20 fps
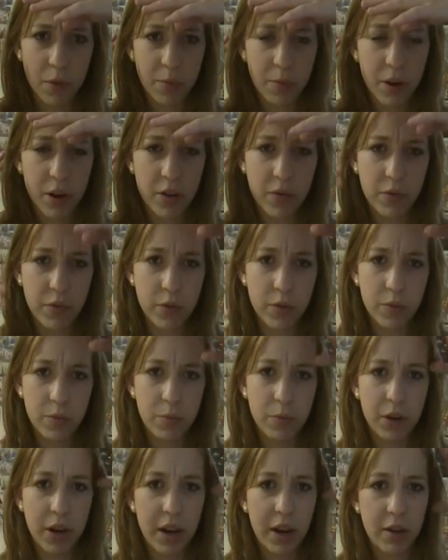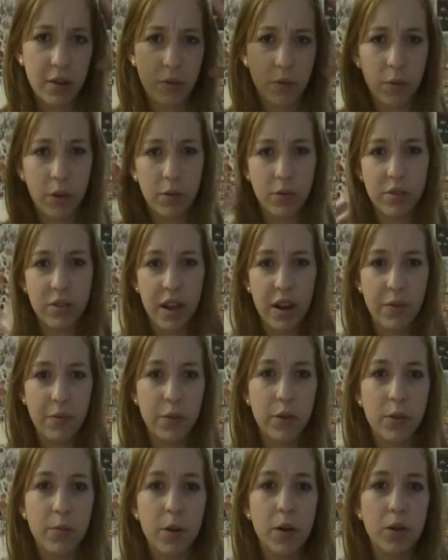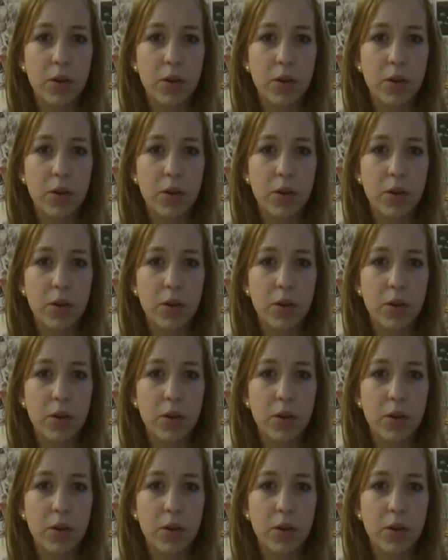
one part of your brain, one set of your